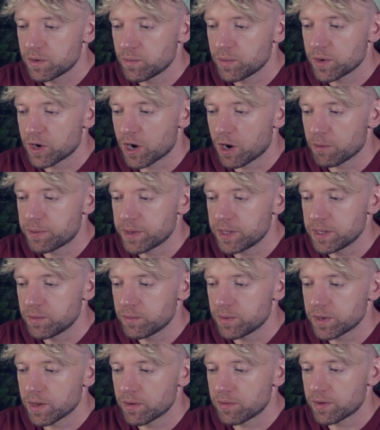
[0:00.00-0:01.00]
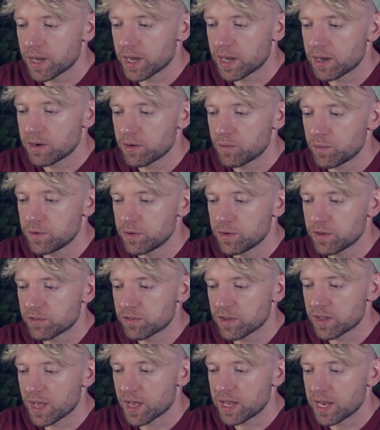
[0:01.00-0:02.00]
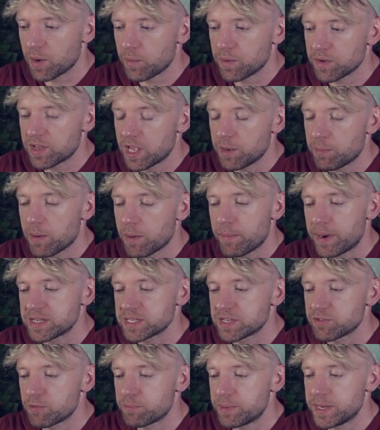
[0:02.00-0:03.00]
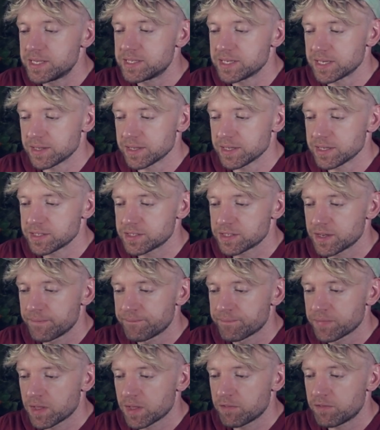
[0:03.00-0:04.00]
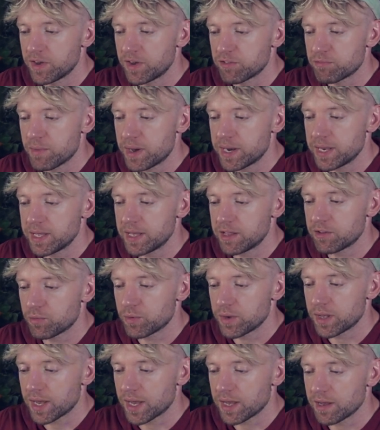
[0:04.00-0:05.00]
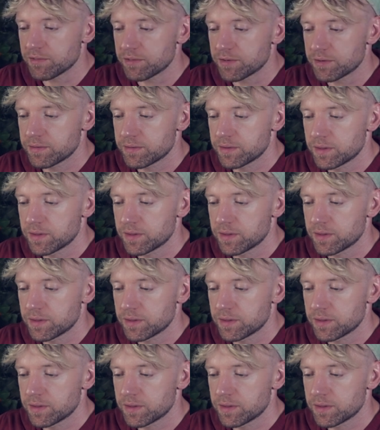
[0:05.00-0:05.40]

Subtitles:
We copy, we go down, we do this again, and we keep on basically repeating this for as many as we have.